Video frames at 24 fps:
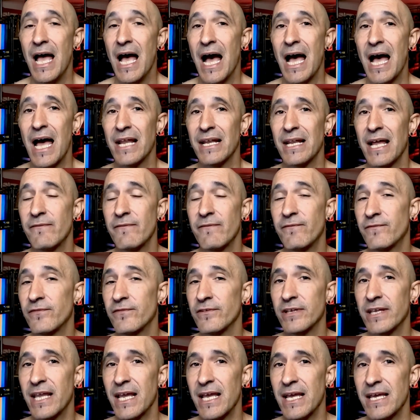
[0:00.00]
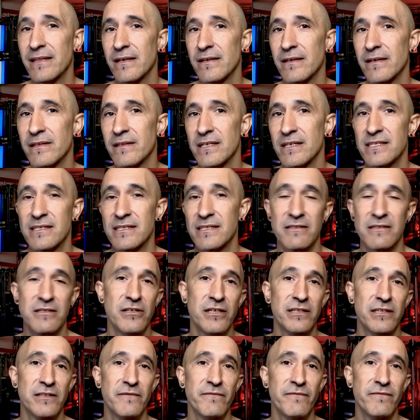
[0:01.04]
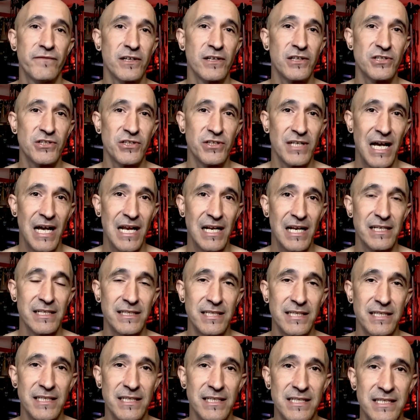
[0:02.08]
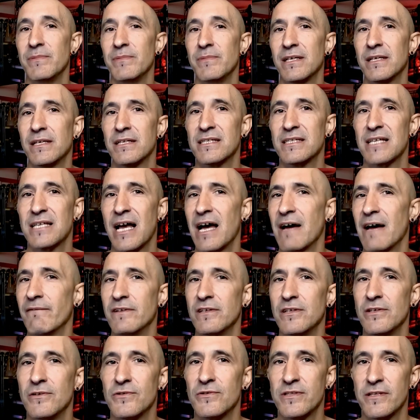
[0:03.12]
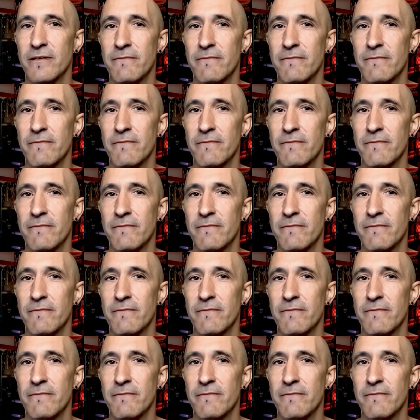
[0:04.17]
And I forget that there's certain functionalities because I haven't used